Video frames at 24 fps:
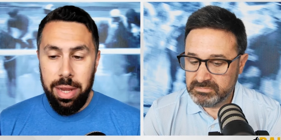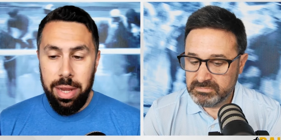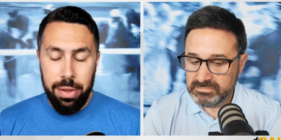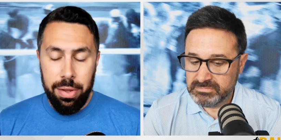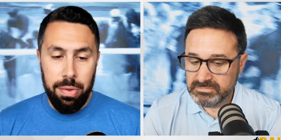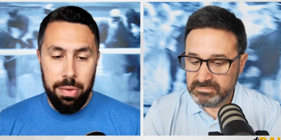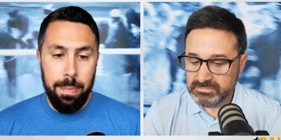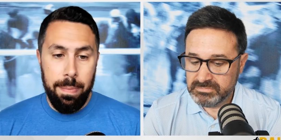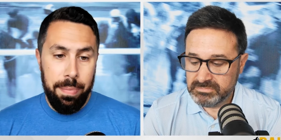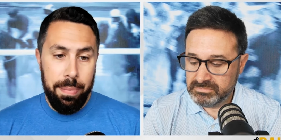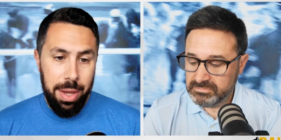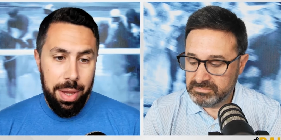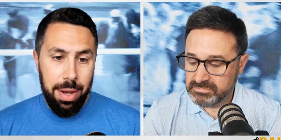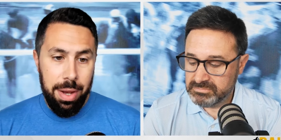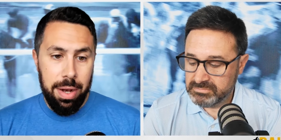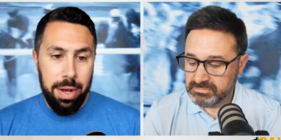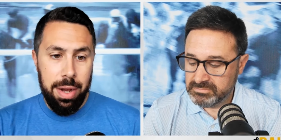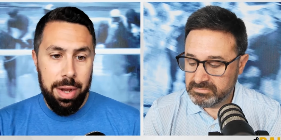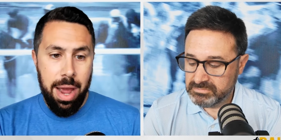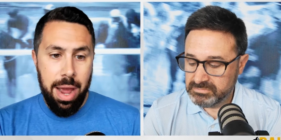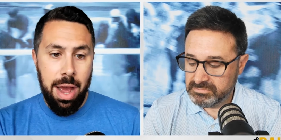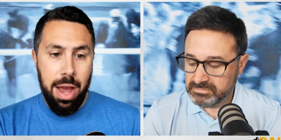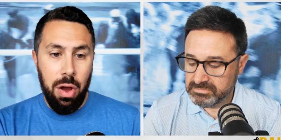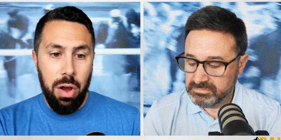Speaker 1: to take some beating
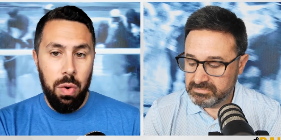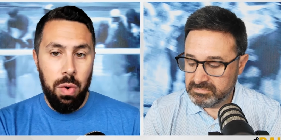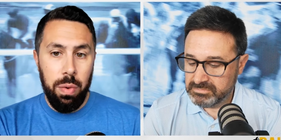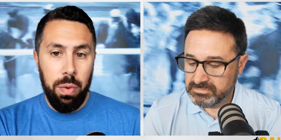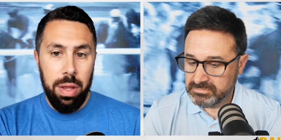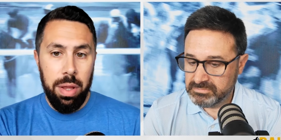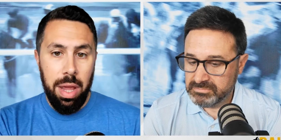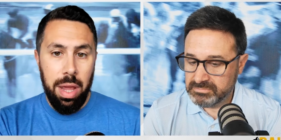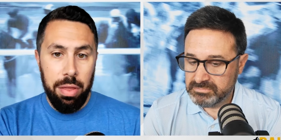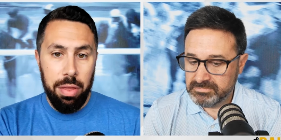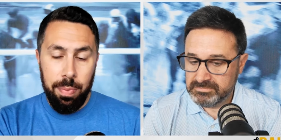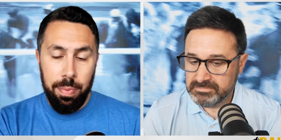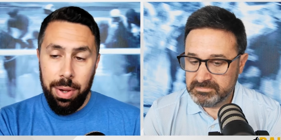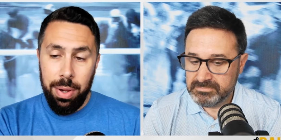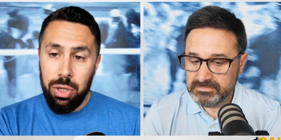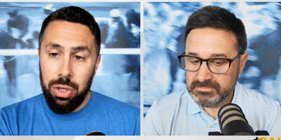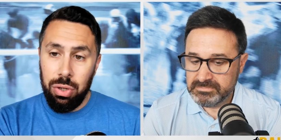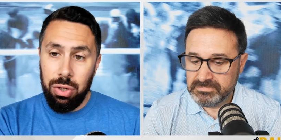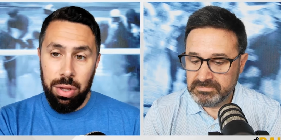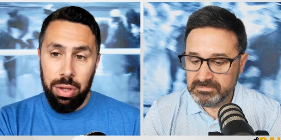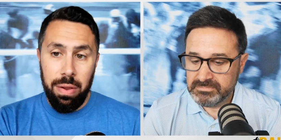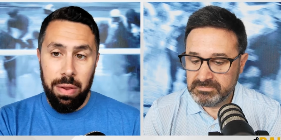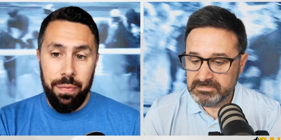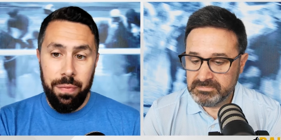now,
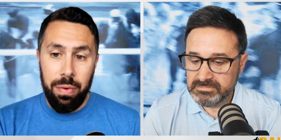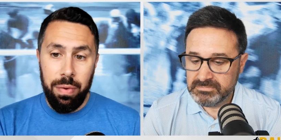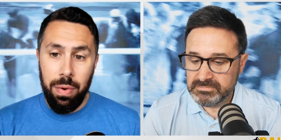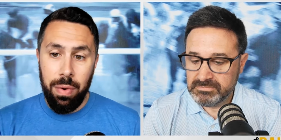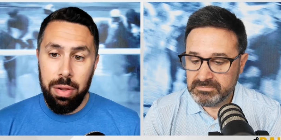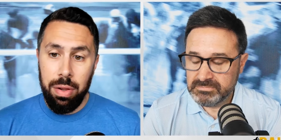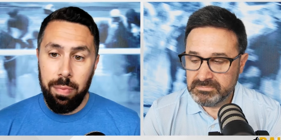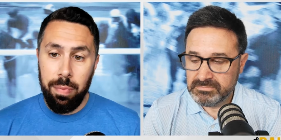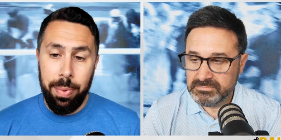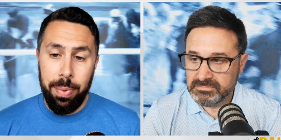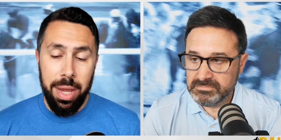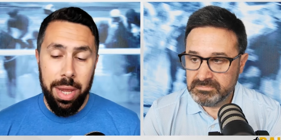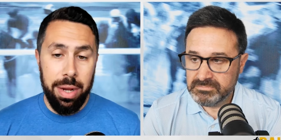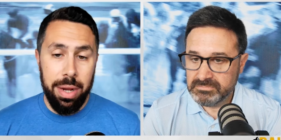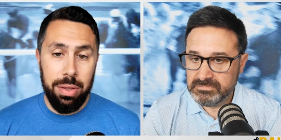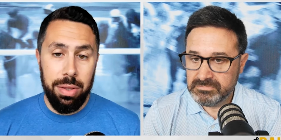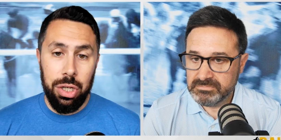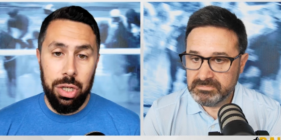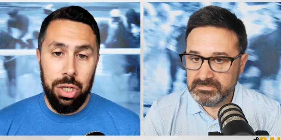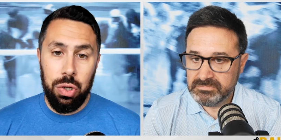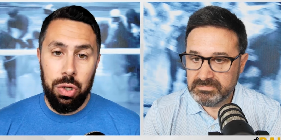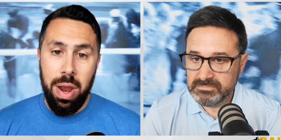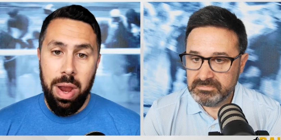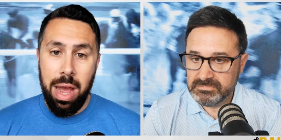especially if he runs big in the
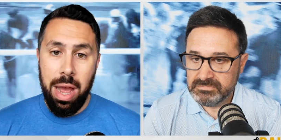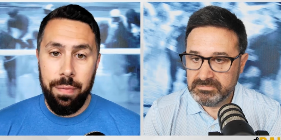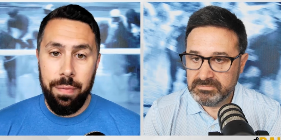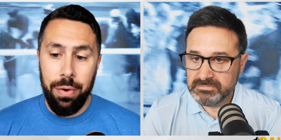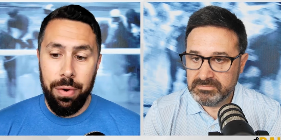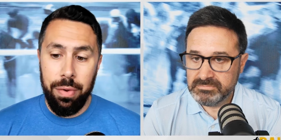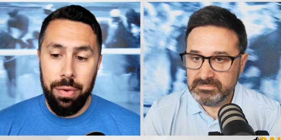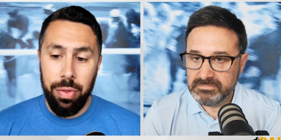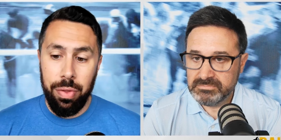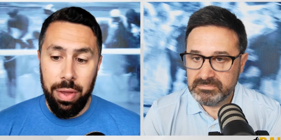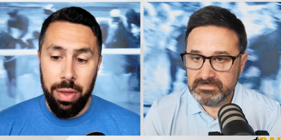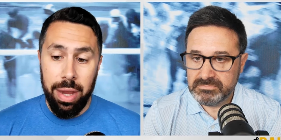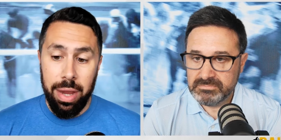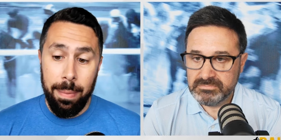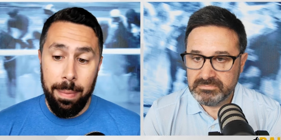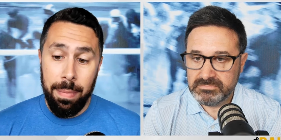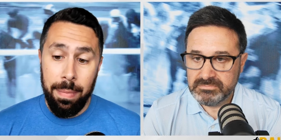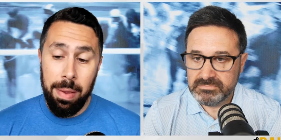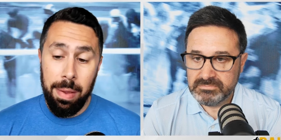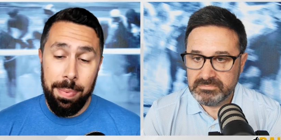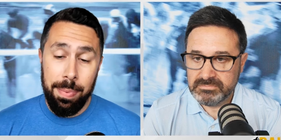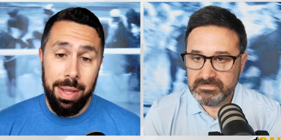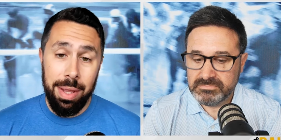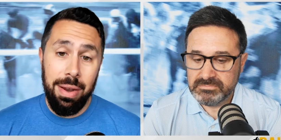Travers. Like it
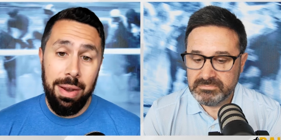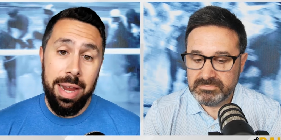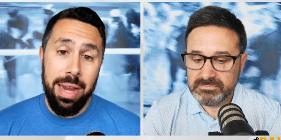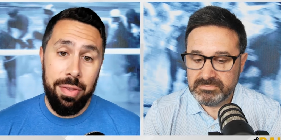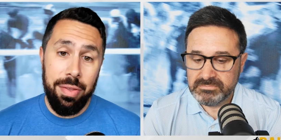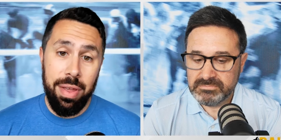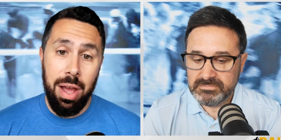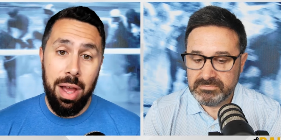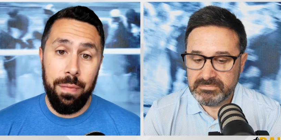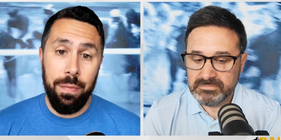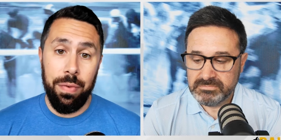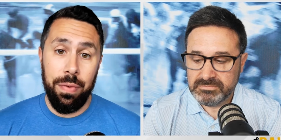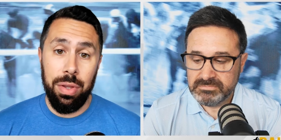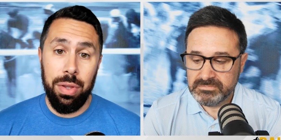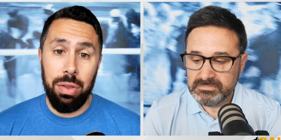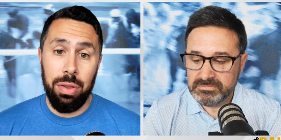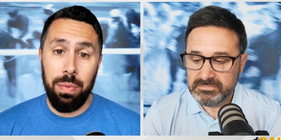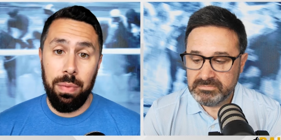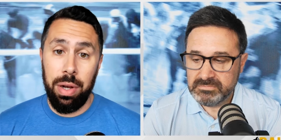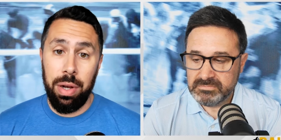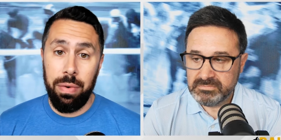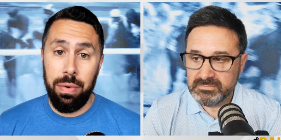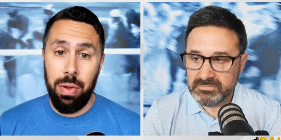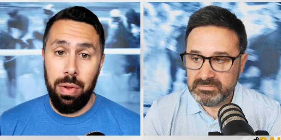might be lights out for the
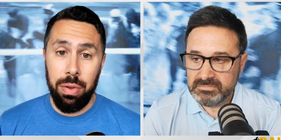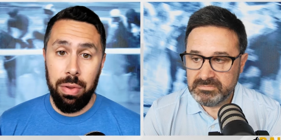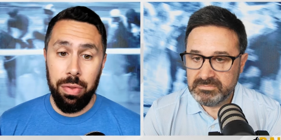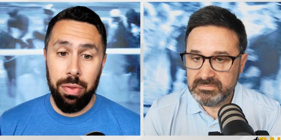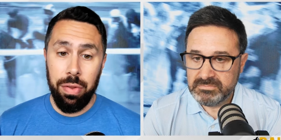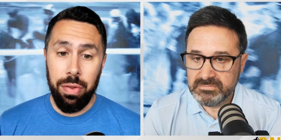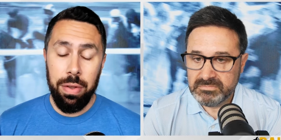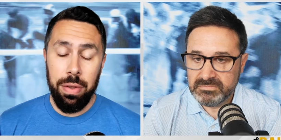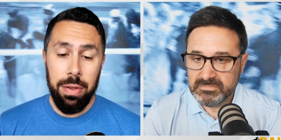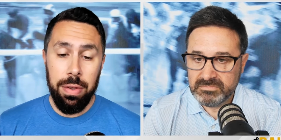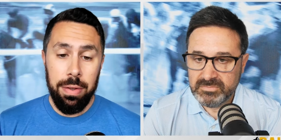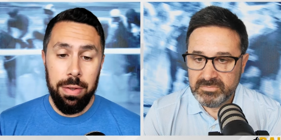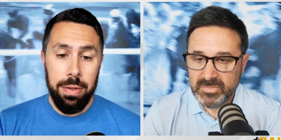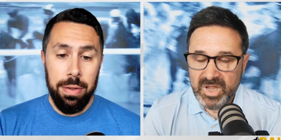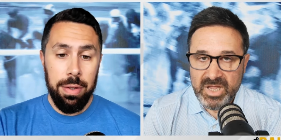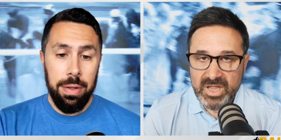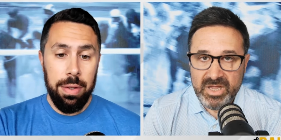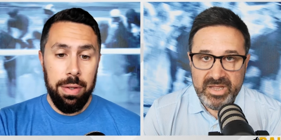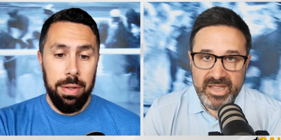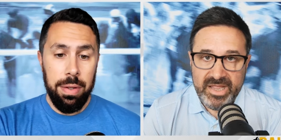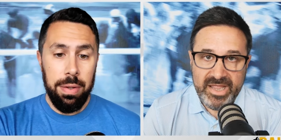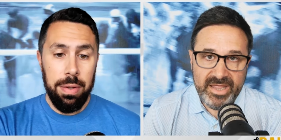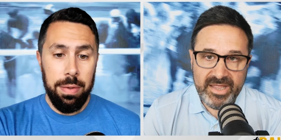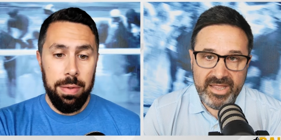three year olds.
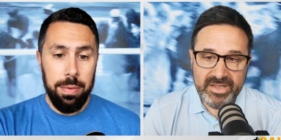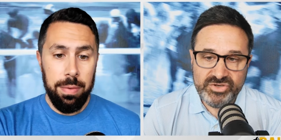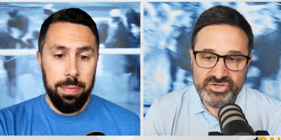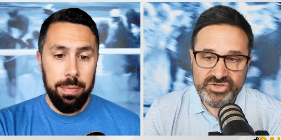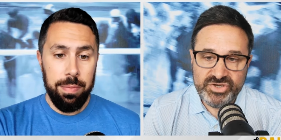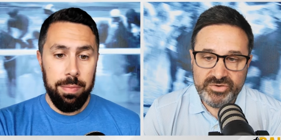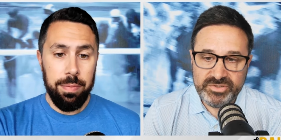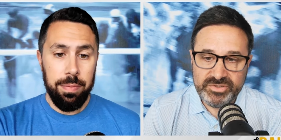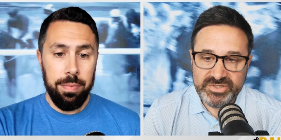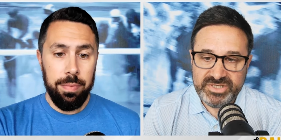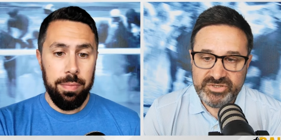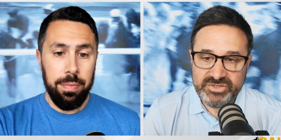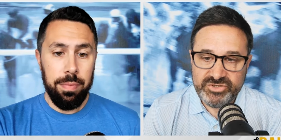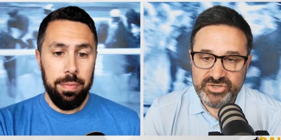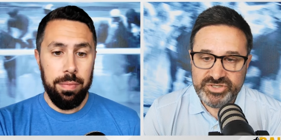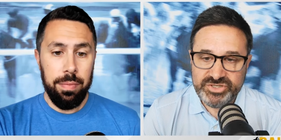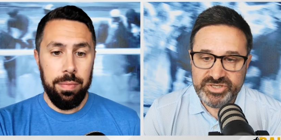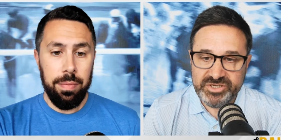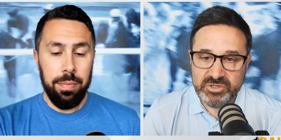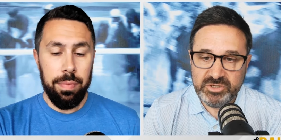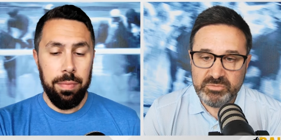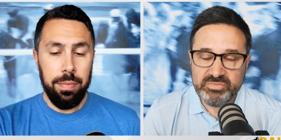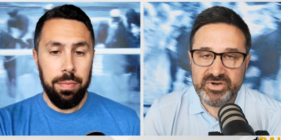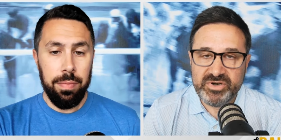
Speaker 2: And, Joe, it's
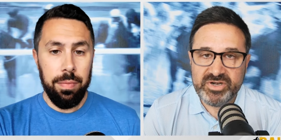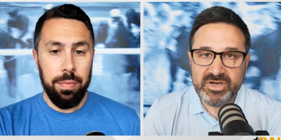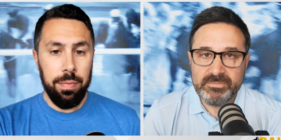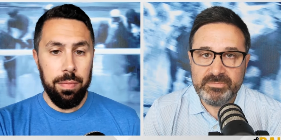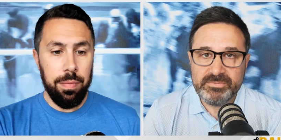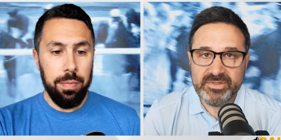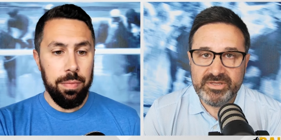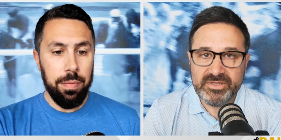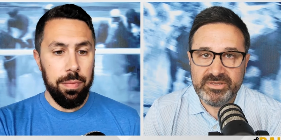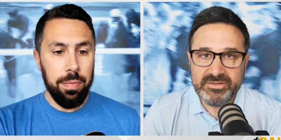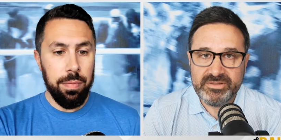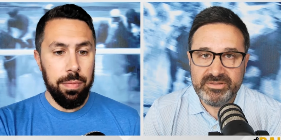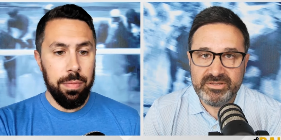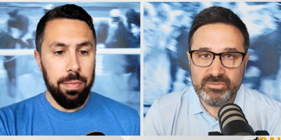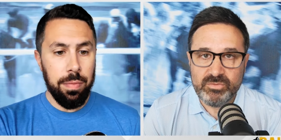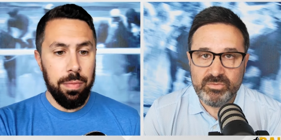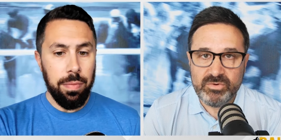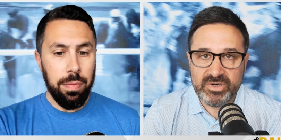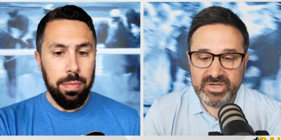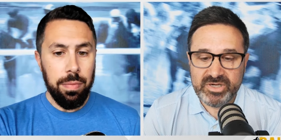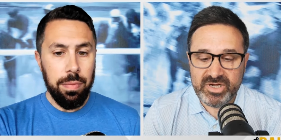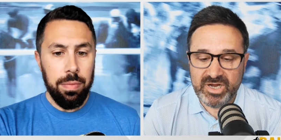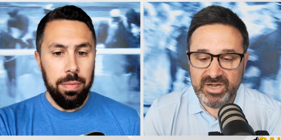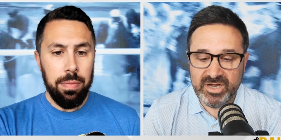interesting you bring up the the word